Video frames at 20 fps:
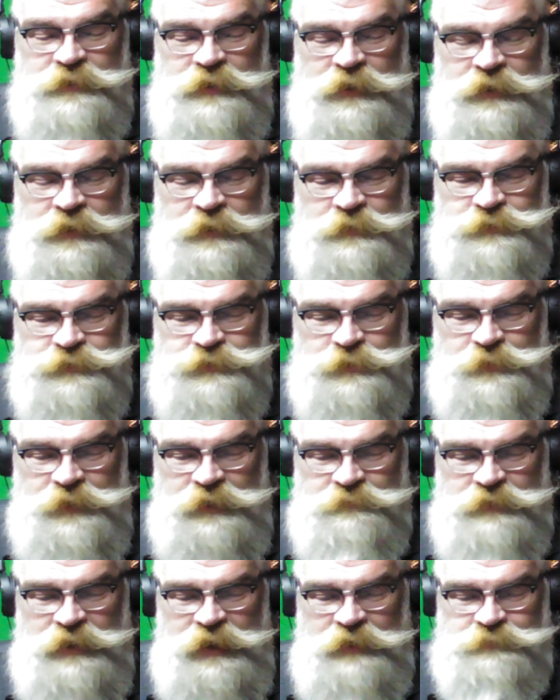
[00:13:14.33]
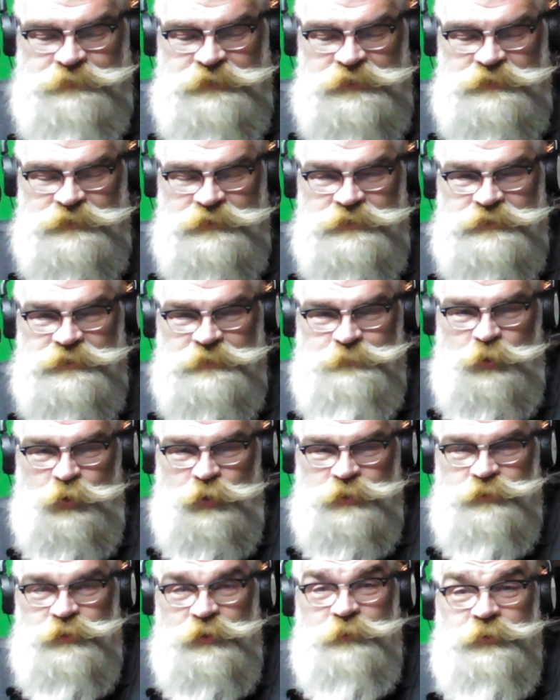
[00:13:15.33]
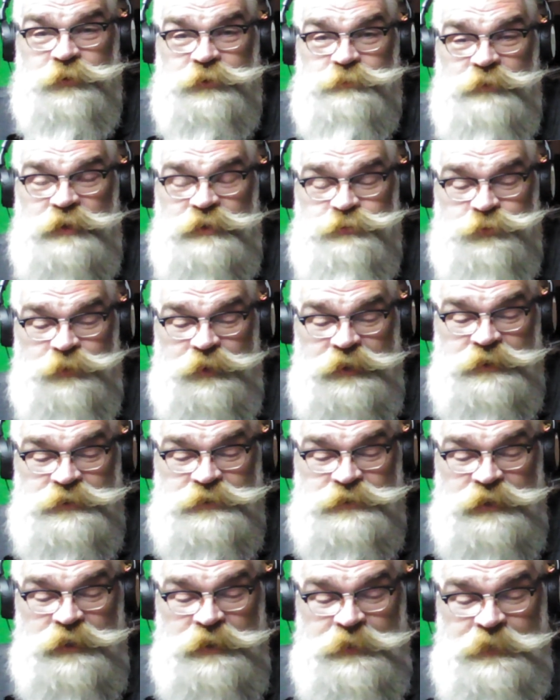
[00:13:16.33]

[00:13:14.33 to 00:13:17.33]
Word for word: I also have a half decent support group with my friends.